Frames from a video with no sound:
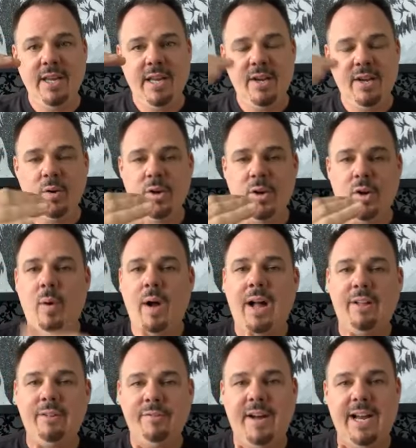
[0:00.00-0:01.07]
in order to
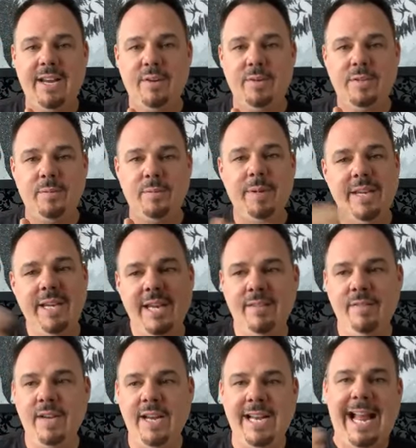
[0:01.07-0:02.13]
qualify you to be
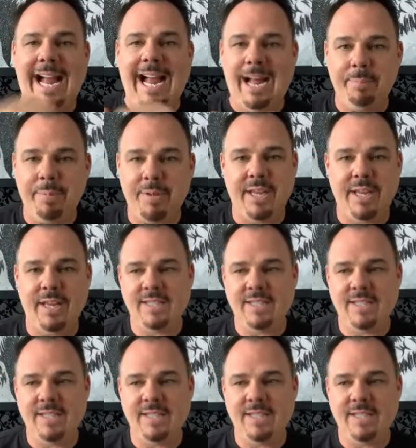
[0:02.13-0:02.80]
even an applicant,